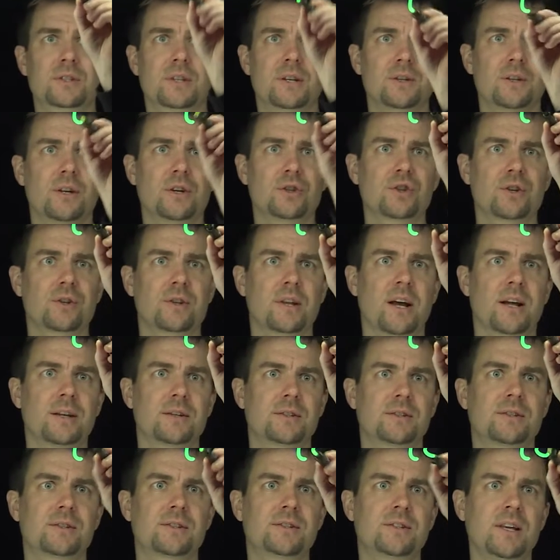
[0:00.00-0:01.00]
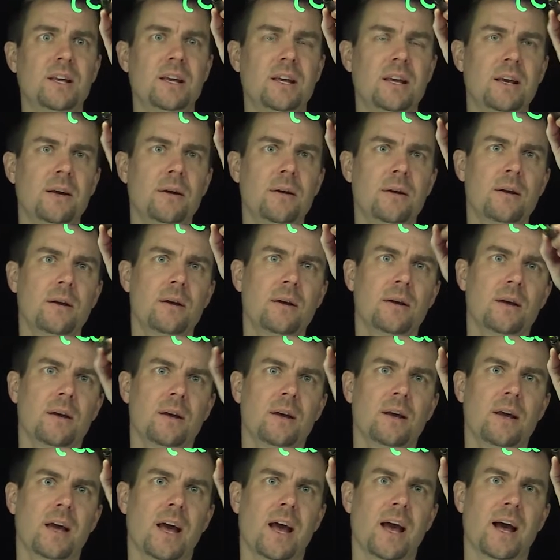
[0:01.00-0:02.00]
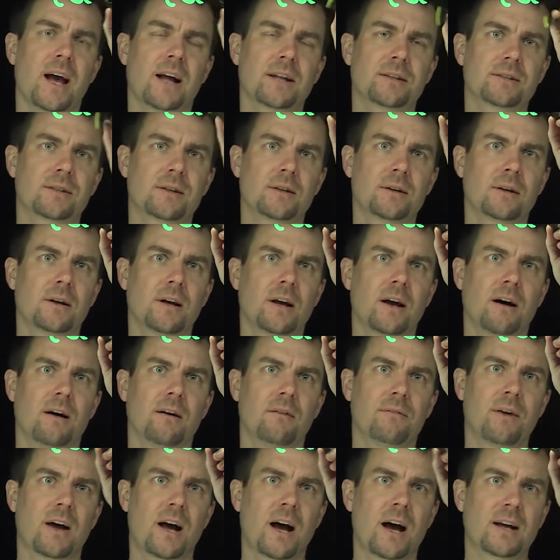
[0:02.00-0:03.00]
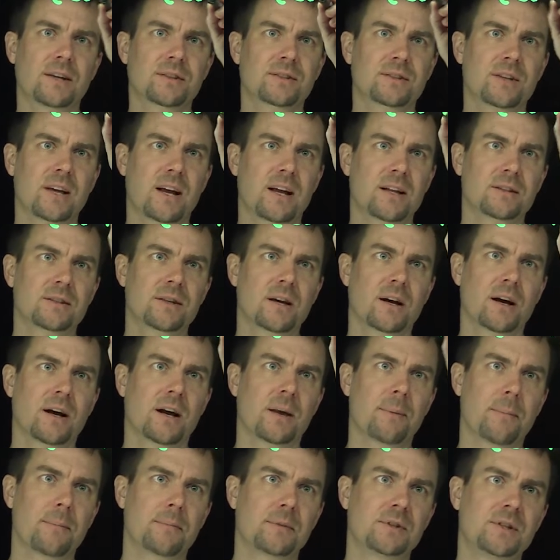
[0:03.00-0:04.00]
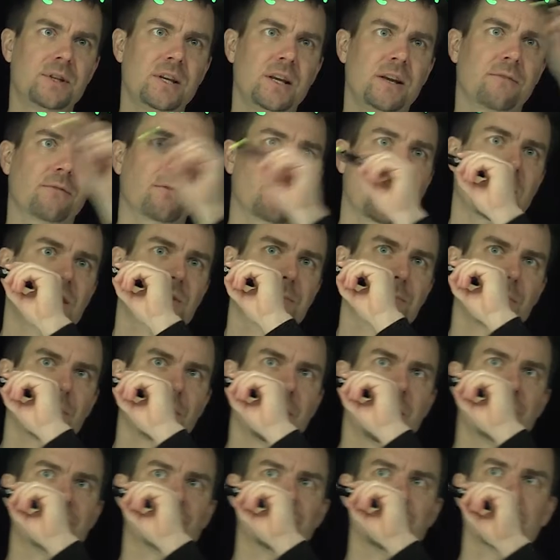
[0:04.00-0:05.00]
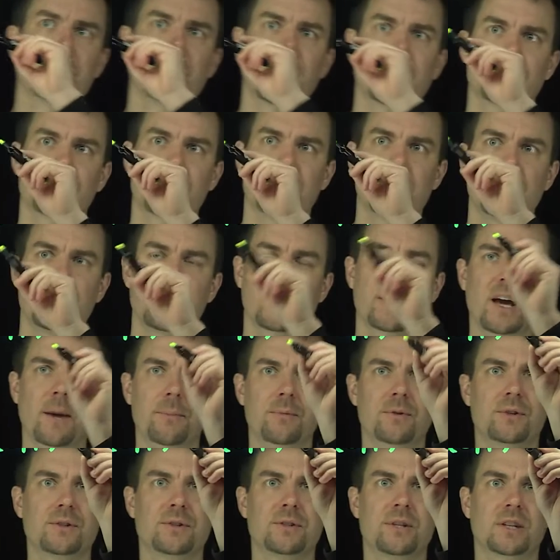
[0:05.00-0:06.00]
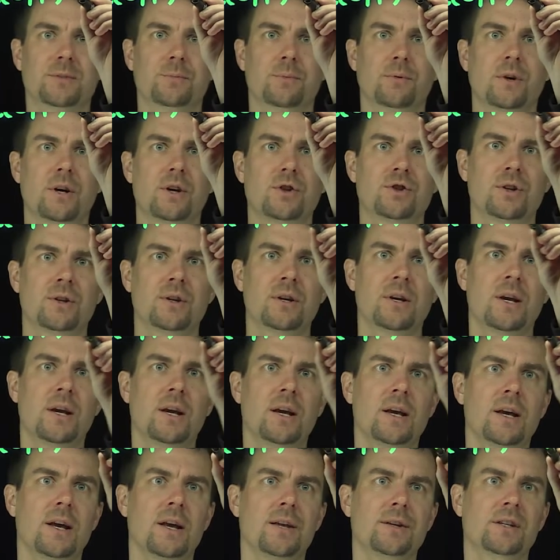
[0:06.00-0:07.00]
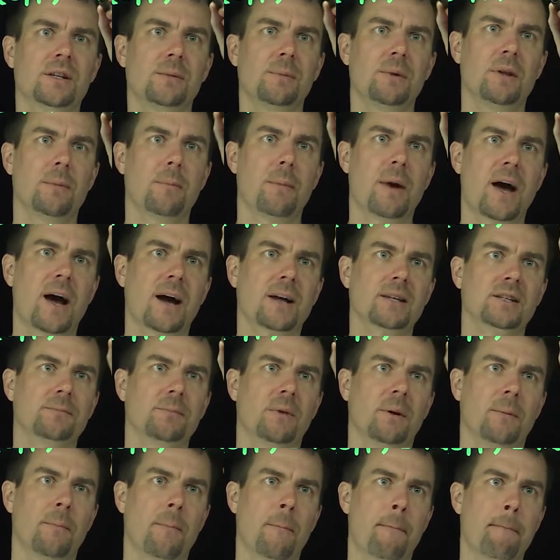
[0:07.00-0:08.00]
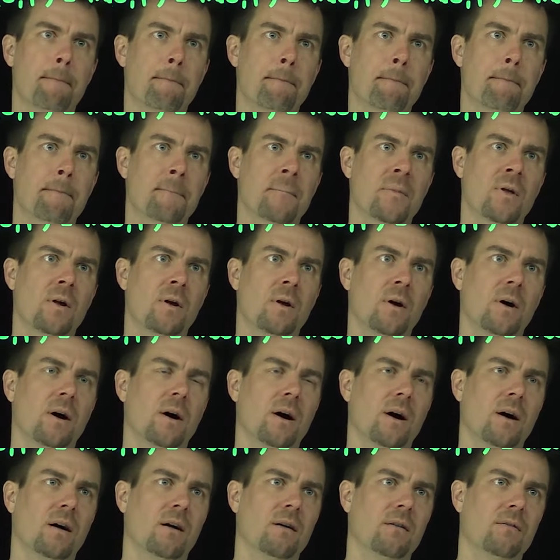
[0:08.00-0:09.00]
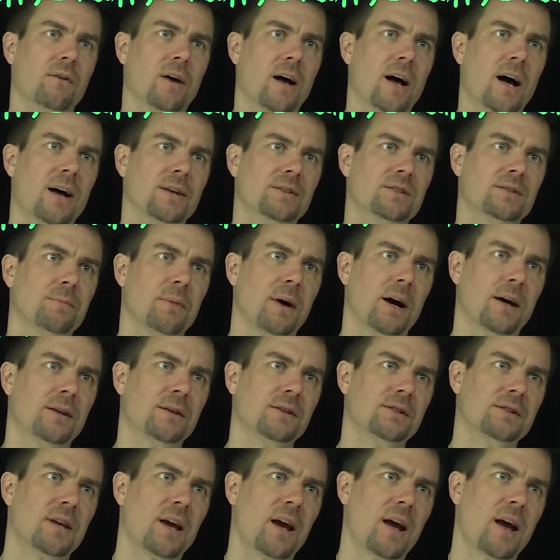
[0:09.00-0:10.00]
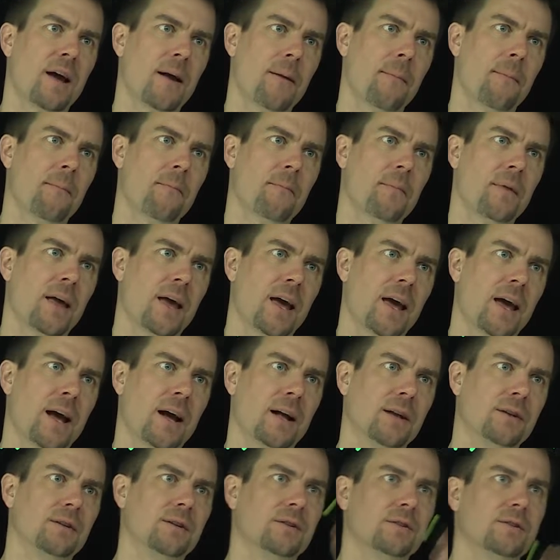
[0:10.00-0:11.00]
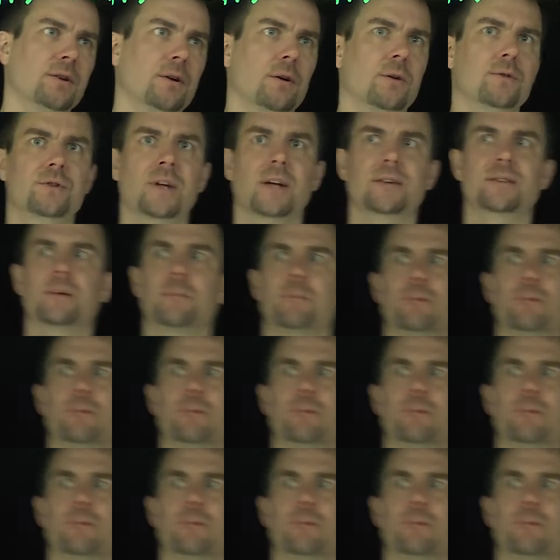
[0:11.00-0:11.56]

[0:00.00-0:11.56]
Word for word: this condition that C at of S at time T for expiration, that's T, capital T is the expiration, is going to be the maximum of S minus K and zero. So